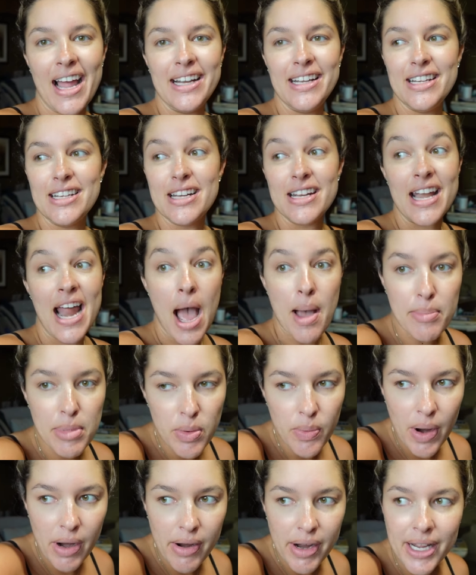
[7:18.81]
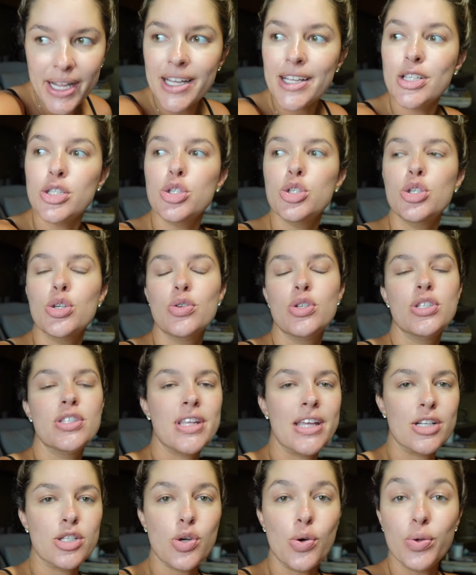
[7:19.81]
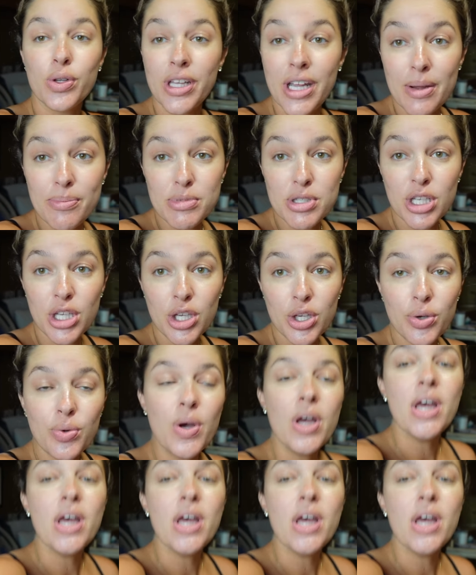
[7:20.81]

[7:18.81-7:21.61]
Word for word: I need to not be wearing it. So she's like, totally up to you.